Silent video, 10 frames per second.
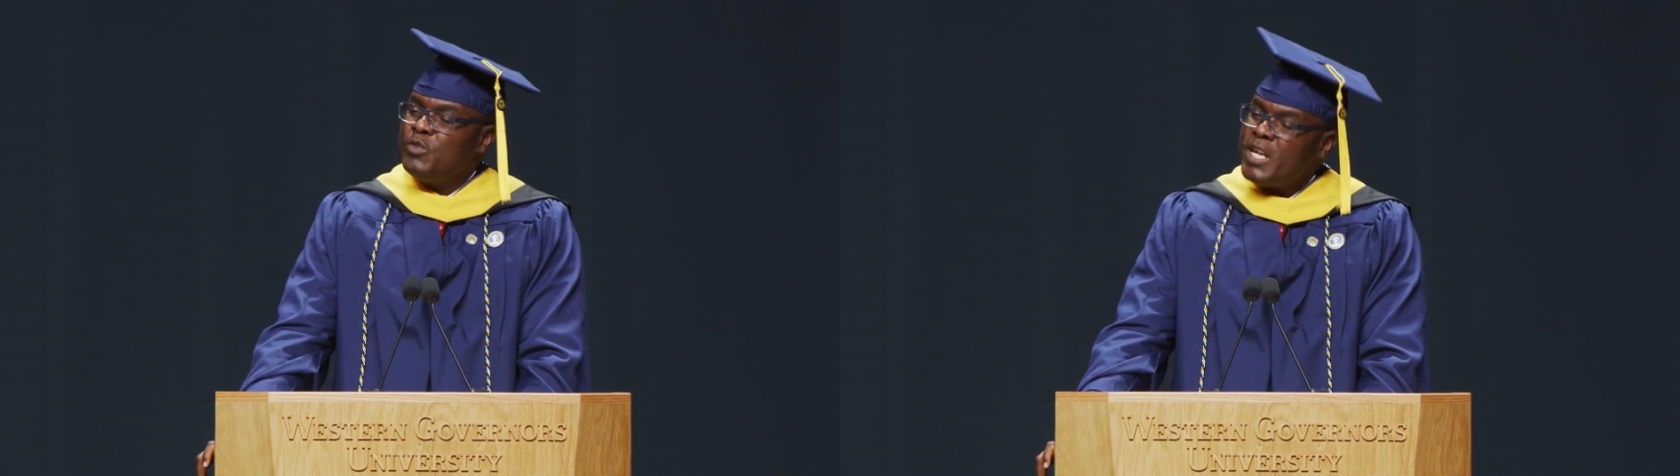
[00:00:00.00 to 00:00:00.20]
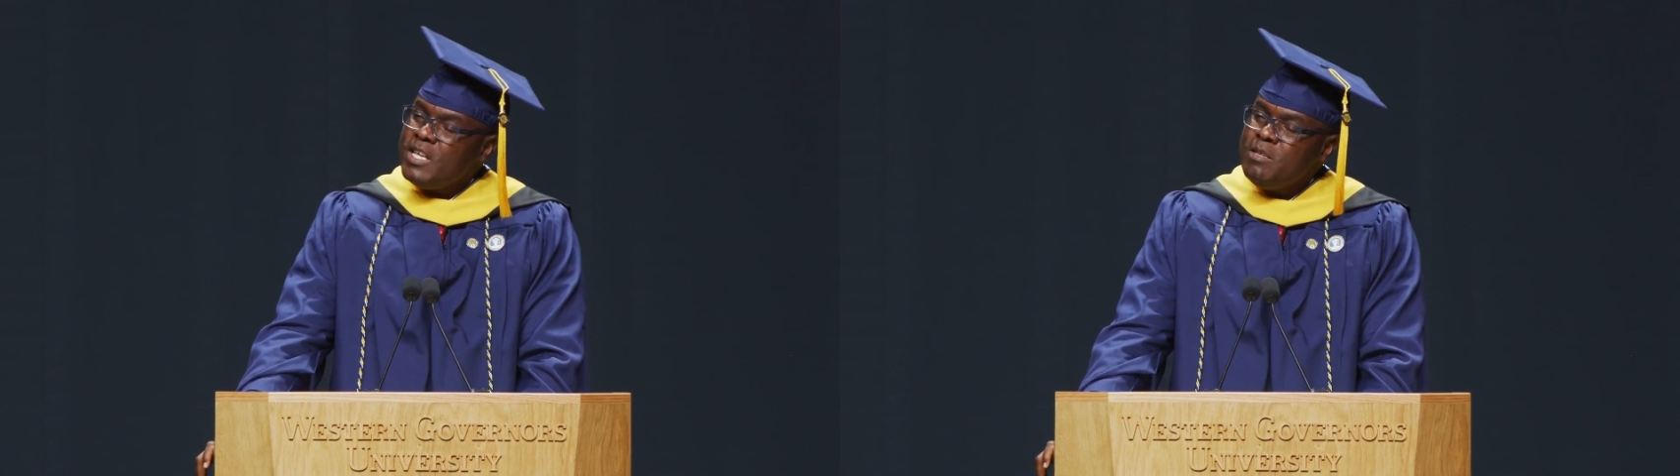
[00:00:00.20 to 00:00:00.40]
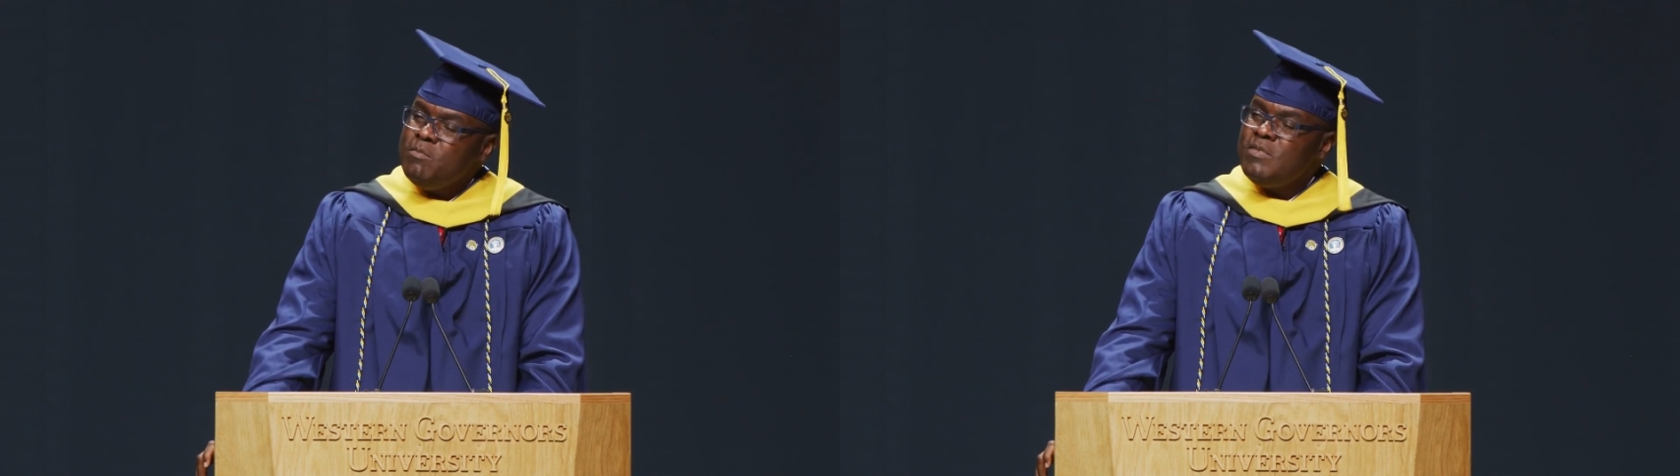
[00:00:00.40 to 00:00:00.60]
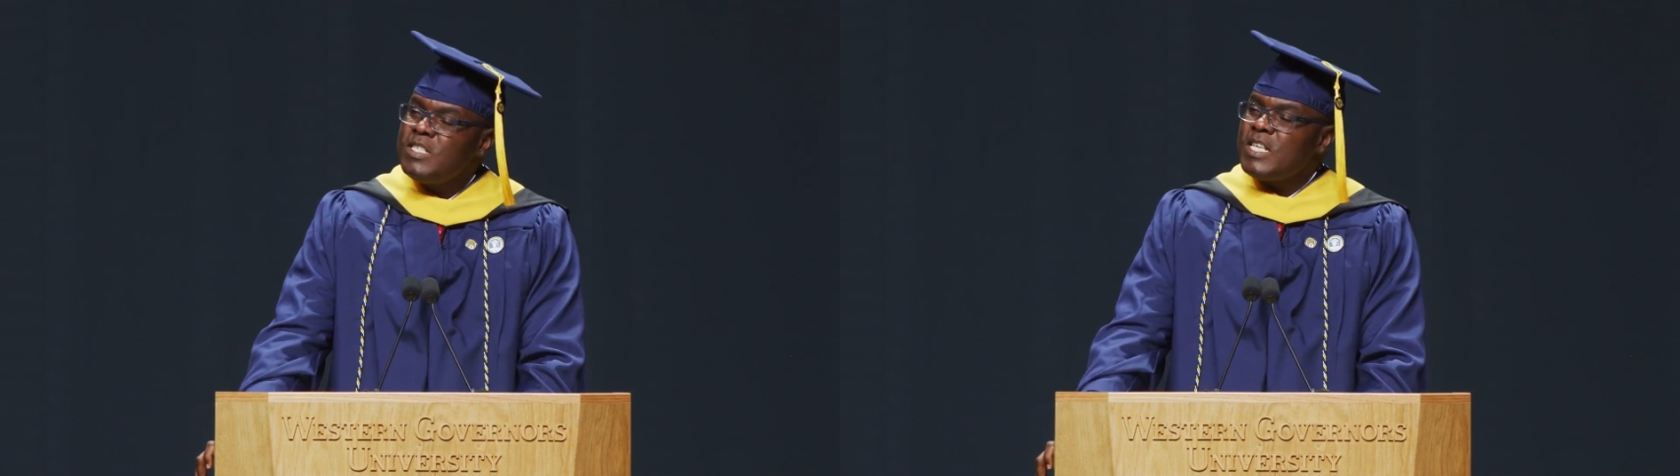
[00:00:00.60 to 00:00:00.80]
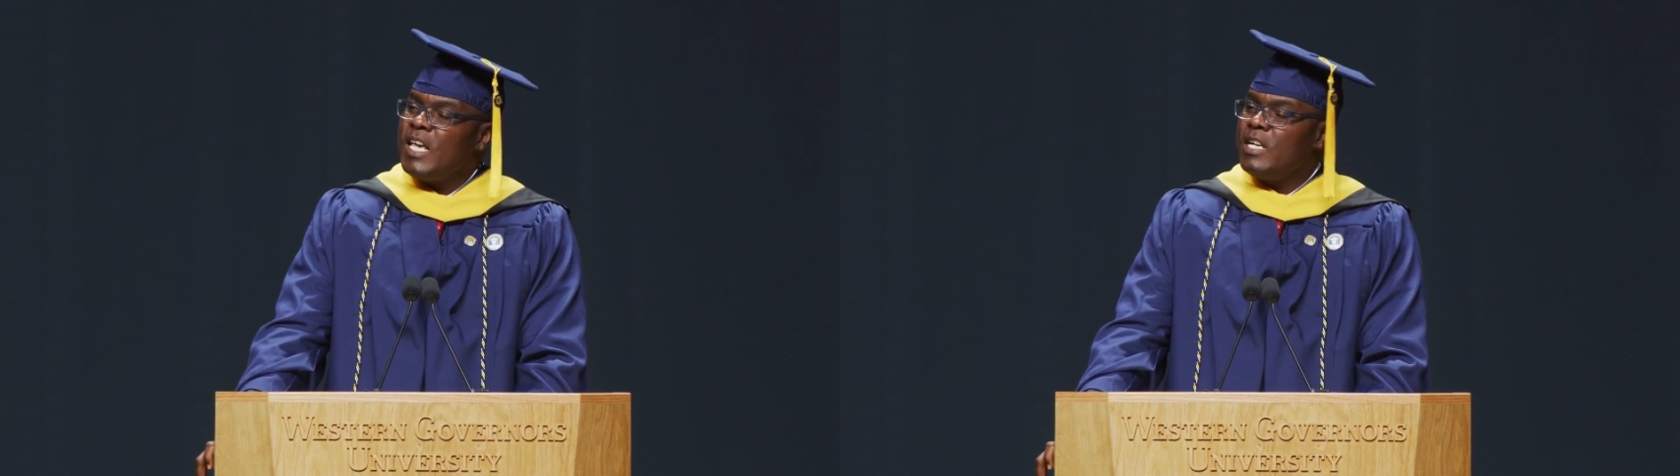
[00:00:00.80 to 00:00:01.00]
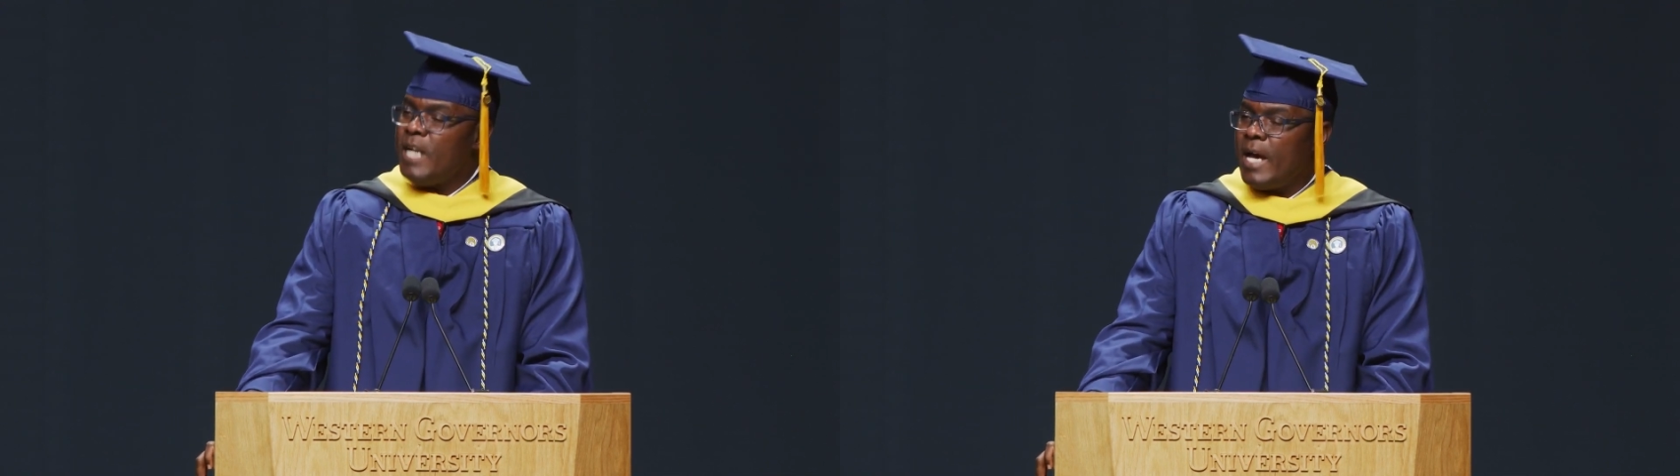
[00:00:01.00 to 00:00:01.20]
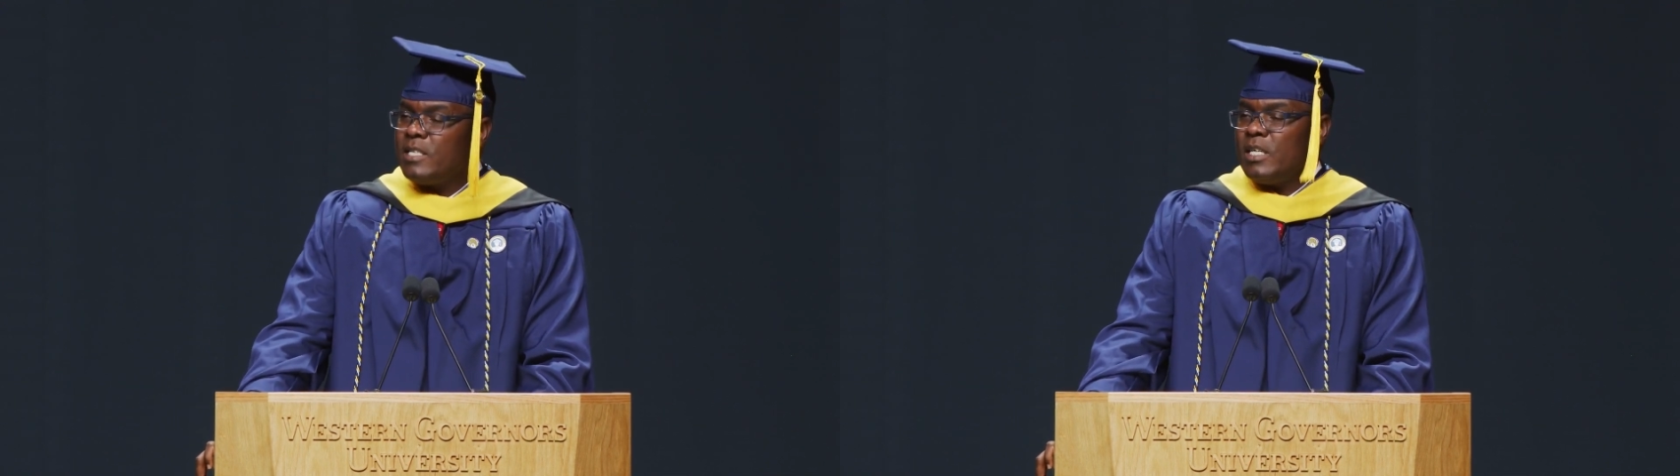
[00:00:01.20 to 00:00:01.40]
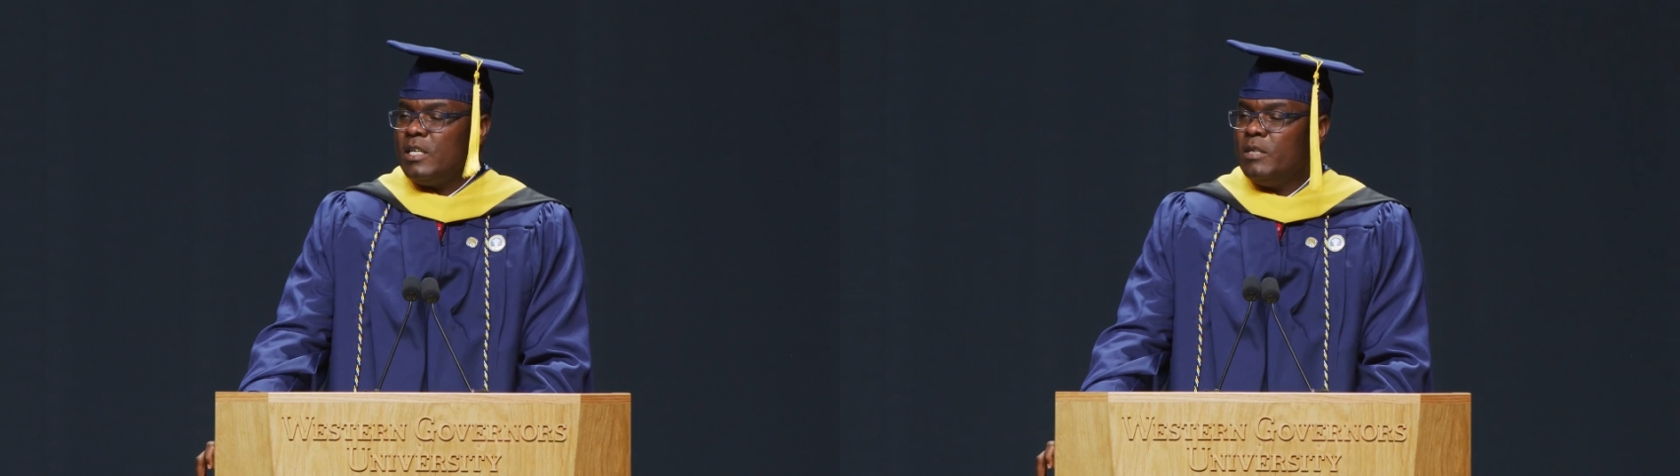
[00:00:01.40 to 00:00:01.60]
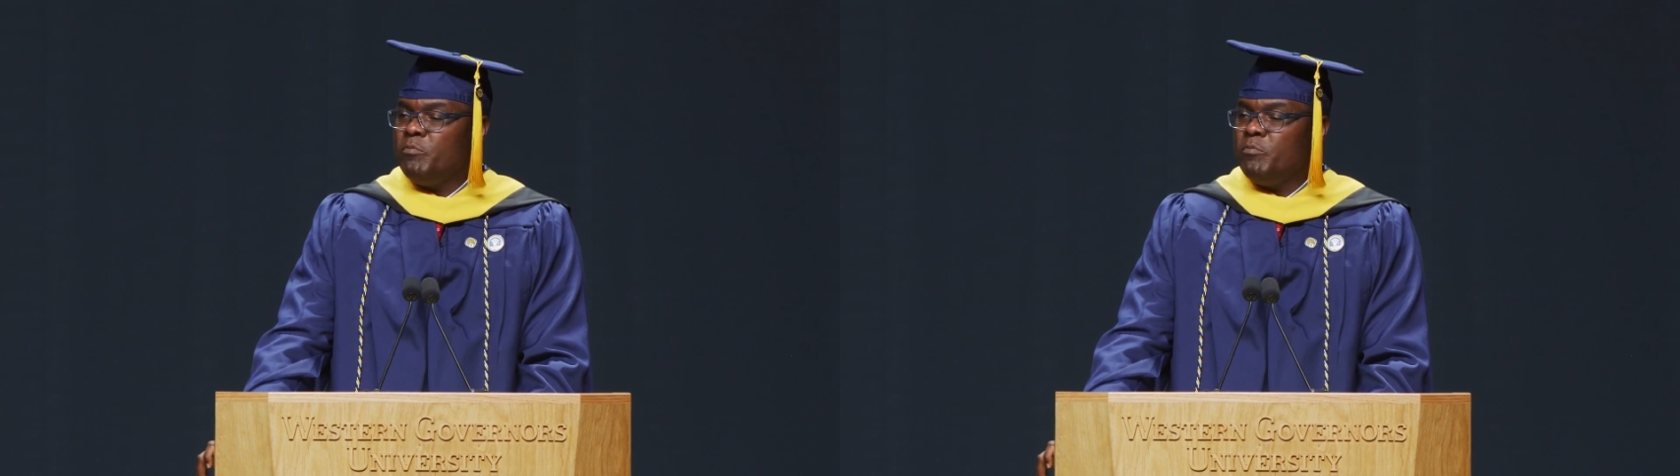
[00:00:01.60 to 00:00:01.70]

dreams ignited,